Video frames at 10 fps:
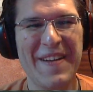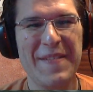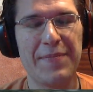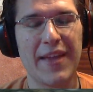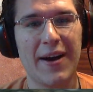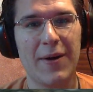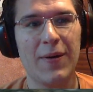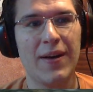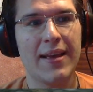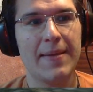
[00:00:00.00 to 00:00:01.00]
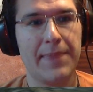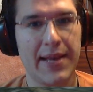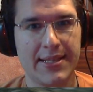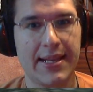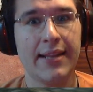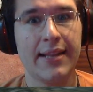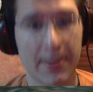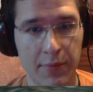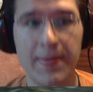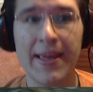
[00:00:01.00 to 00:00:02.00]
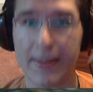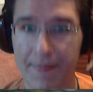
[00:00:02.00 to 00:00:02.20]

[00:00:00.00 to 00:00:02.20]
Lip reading: Now, basically that would be it.